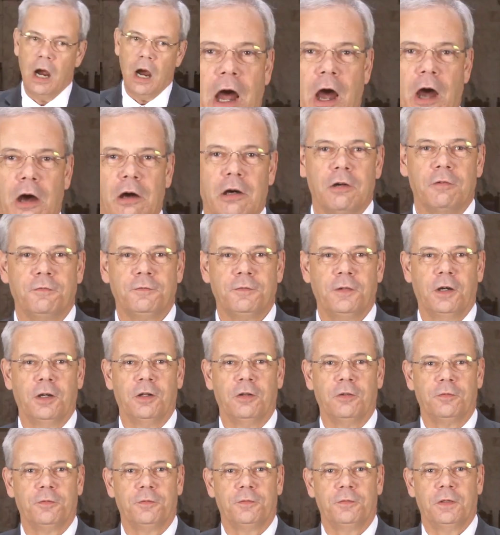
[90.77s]
Our
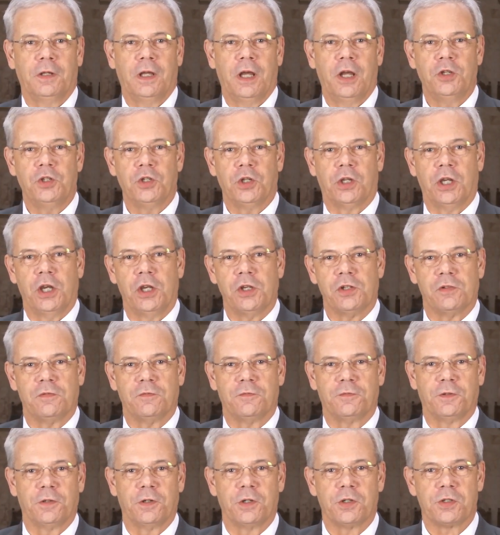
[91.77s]
Fund Education
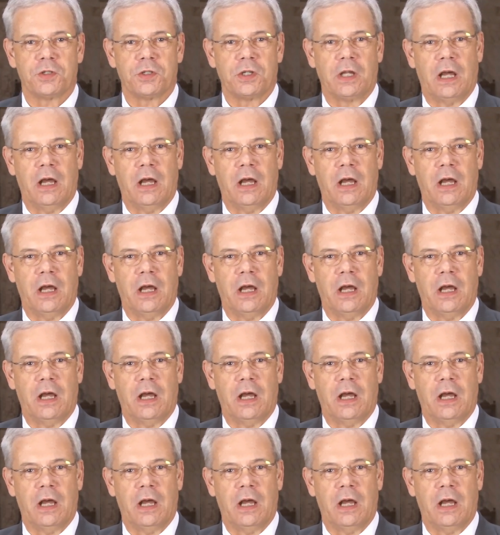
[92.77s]
First